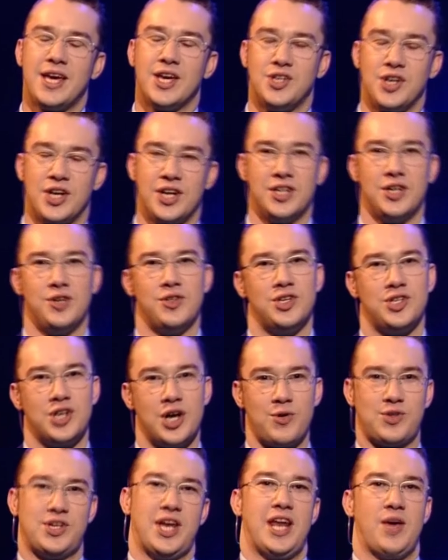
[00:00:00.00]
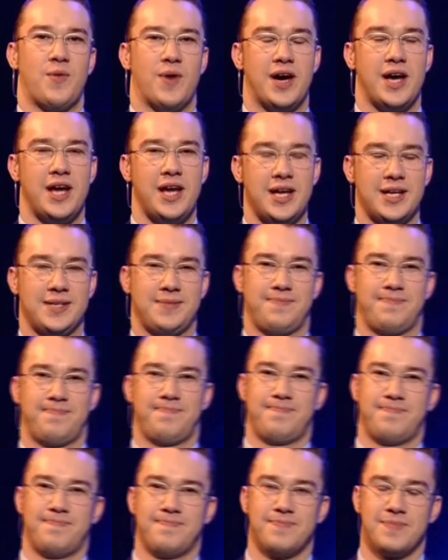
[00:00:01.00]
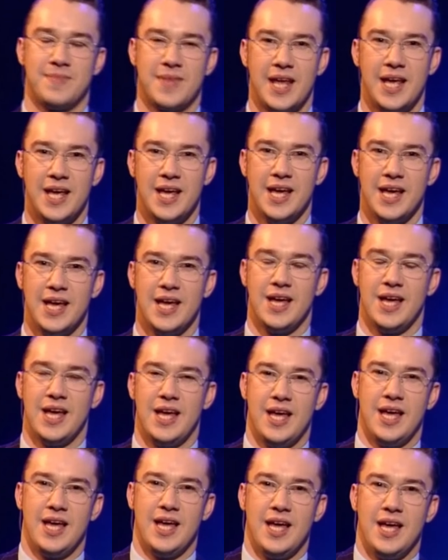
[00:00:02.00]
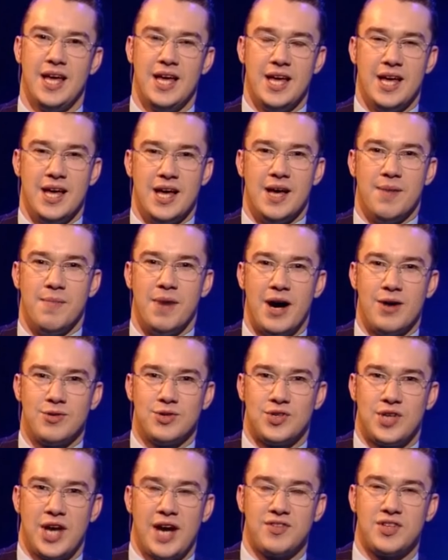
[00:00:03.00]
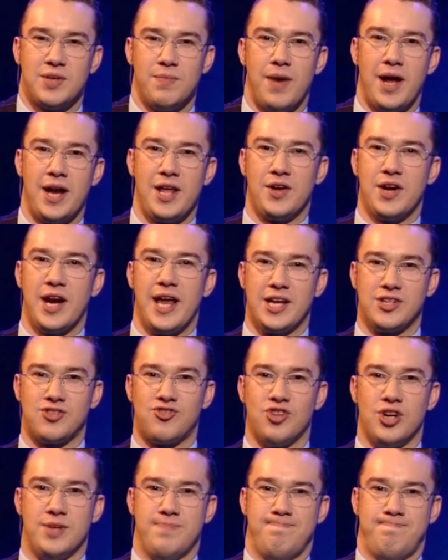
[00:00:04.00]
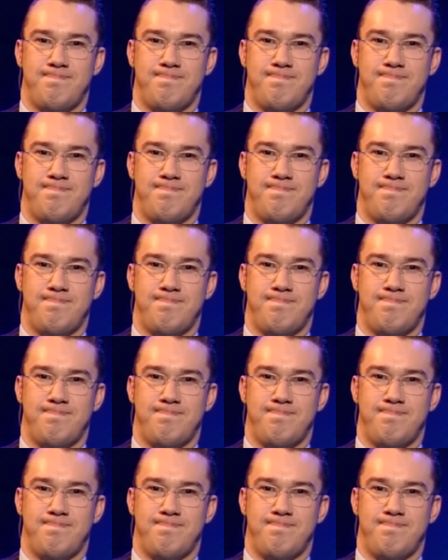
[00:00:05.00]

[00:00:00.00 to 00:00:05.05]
because you're going to do the jokes anyway. Might as well save some money on an extra.